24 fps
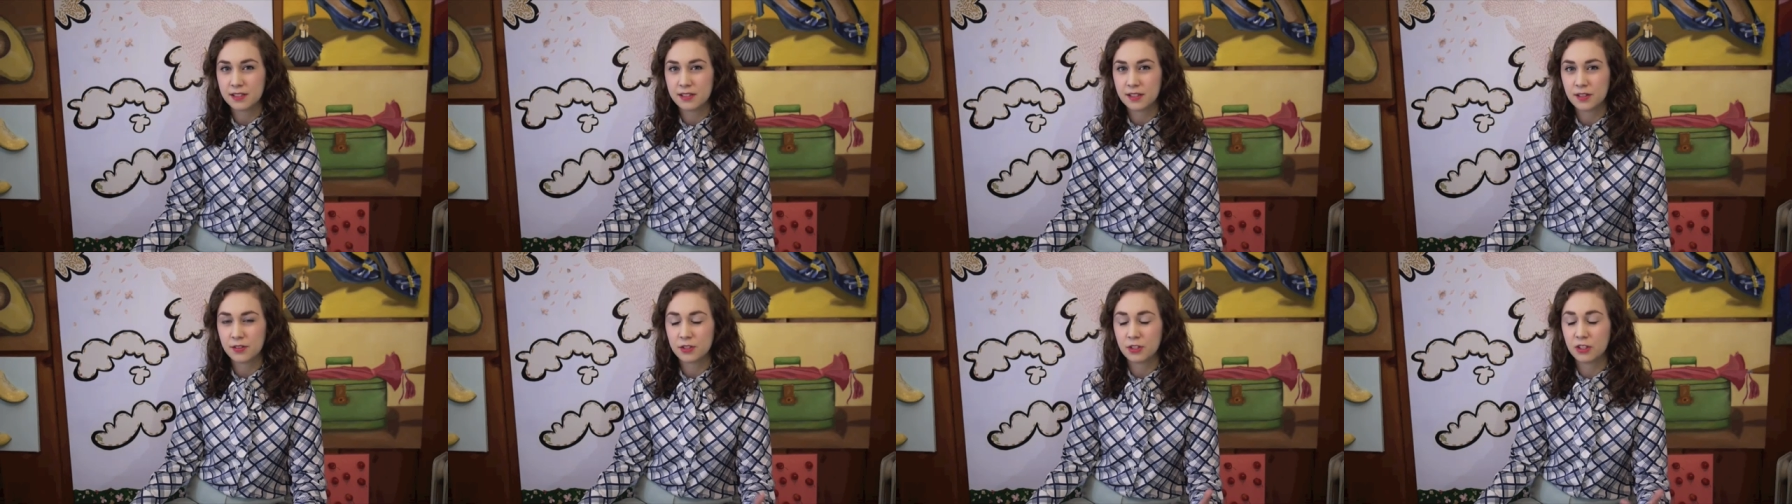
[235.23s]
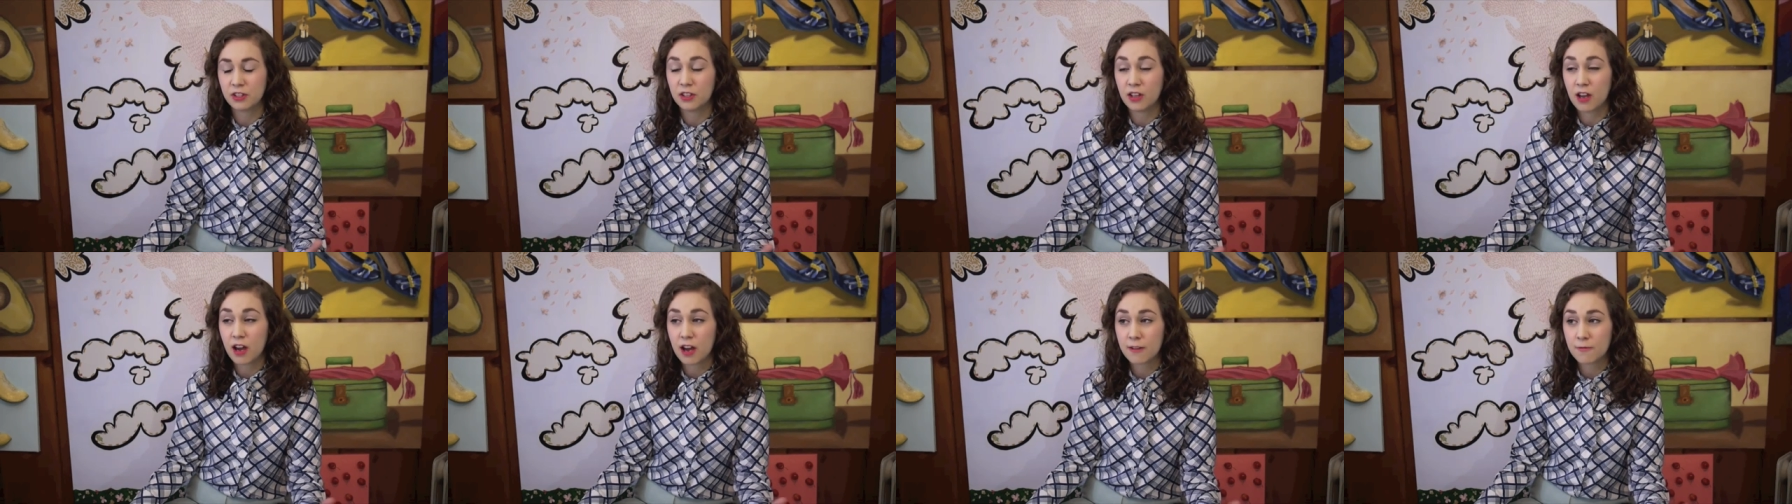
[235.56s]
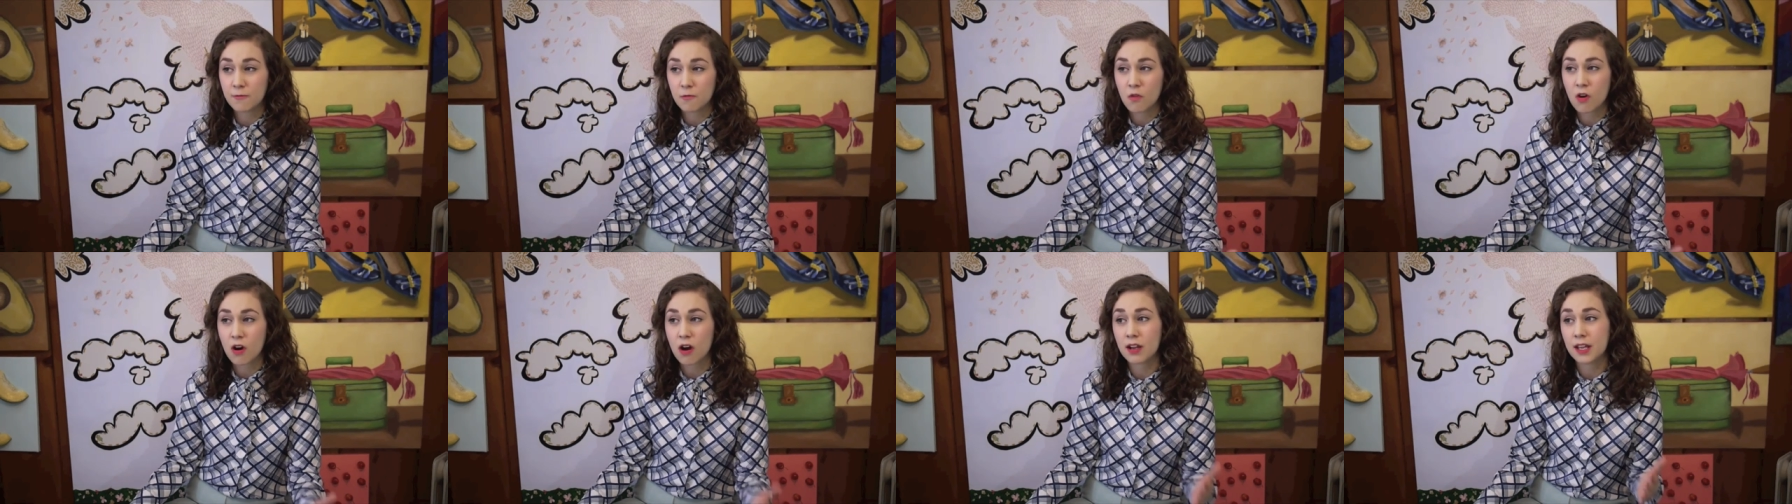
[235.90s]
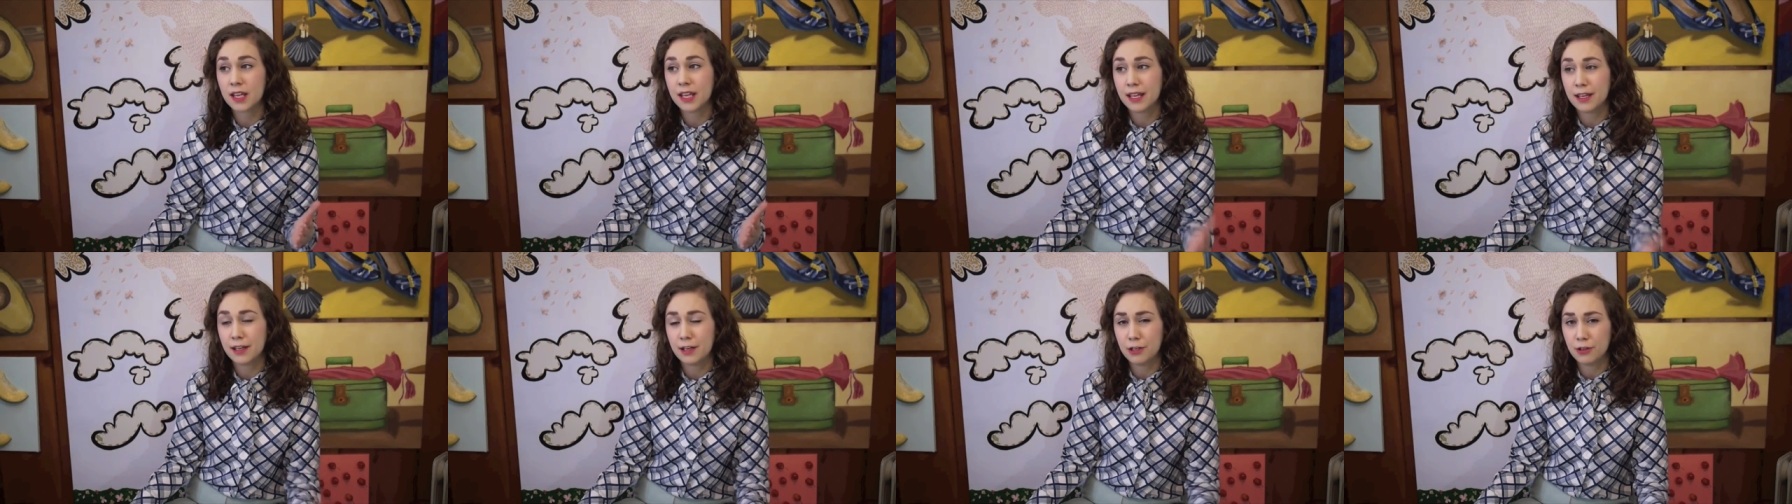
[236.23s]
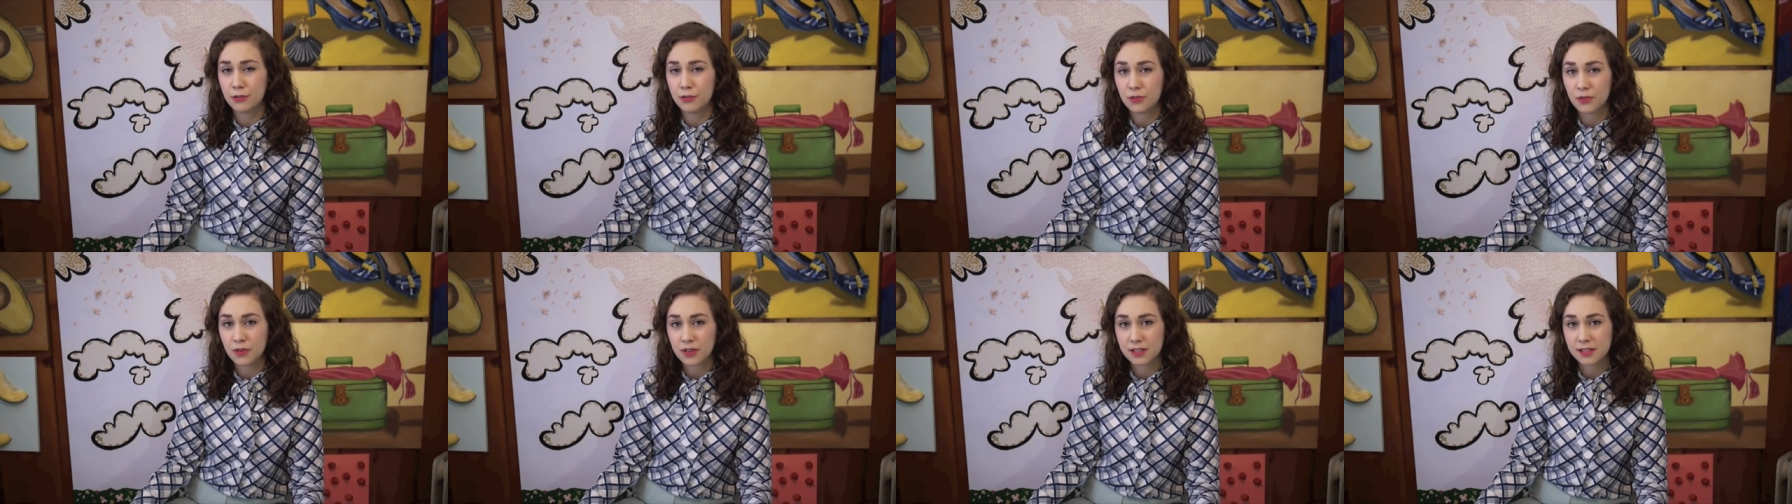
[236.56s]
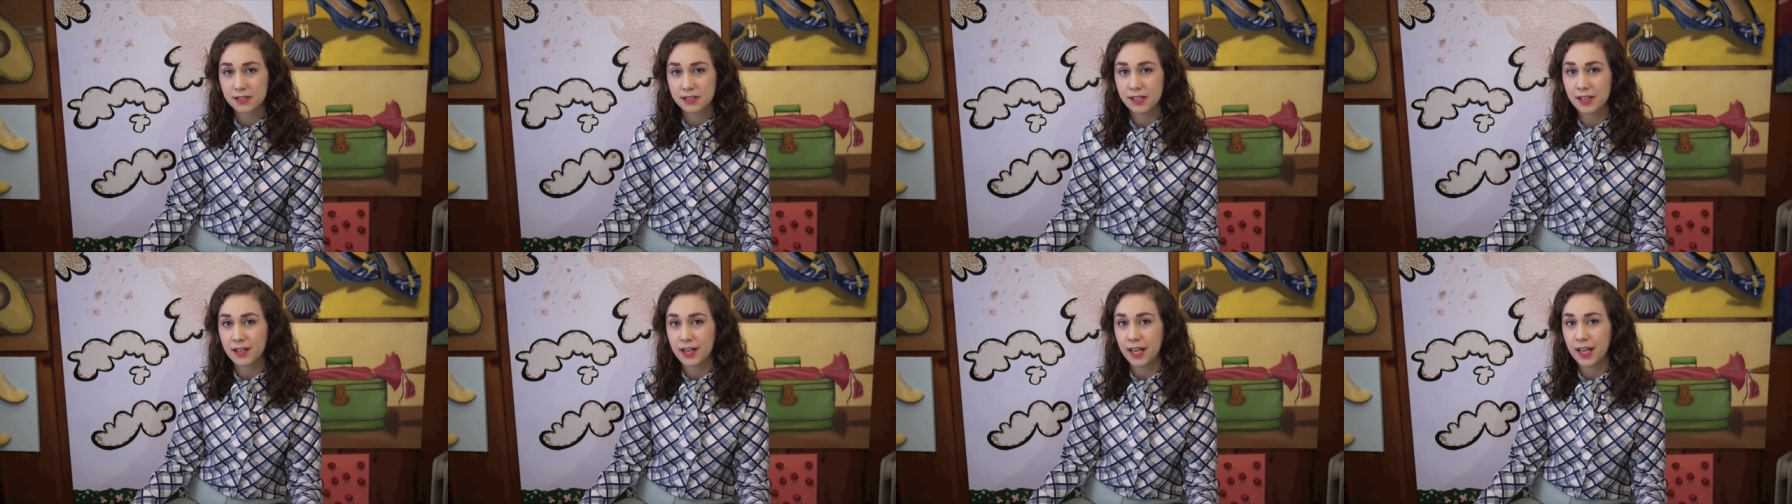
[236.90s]
there's a lot of walking in New York
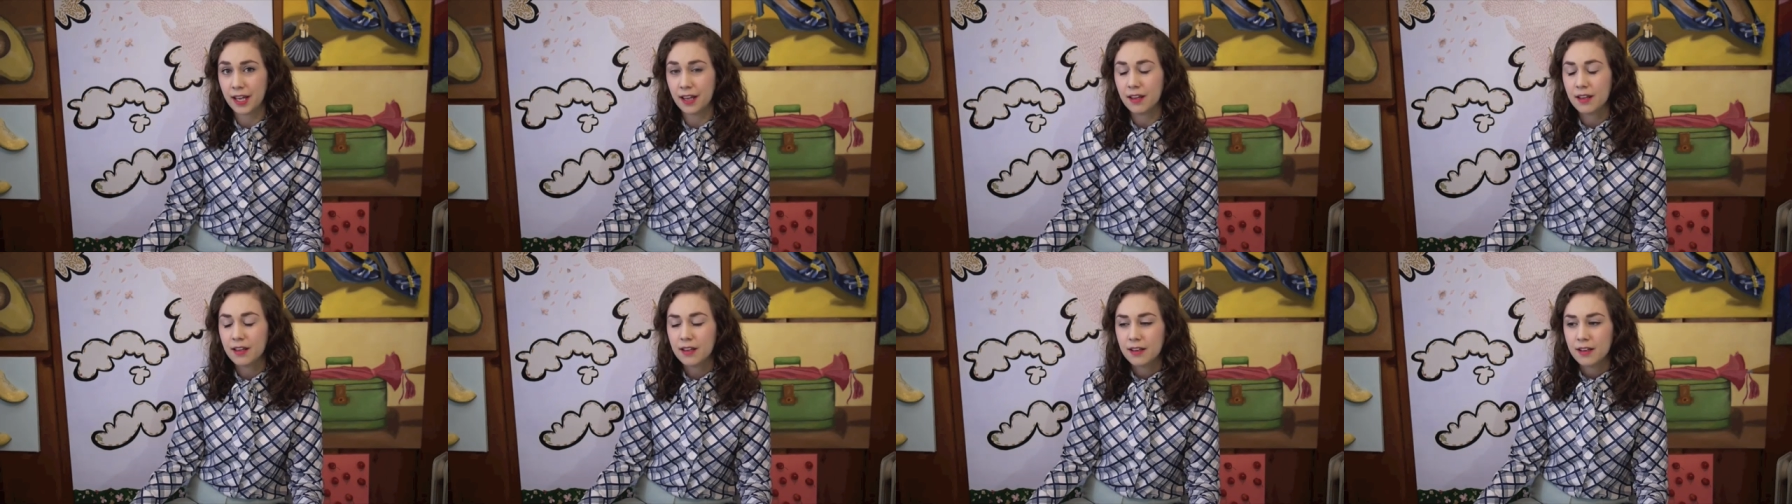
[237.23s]
City,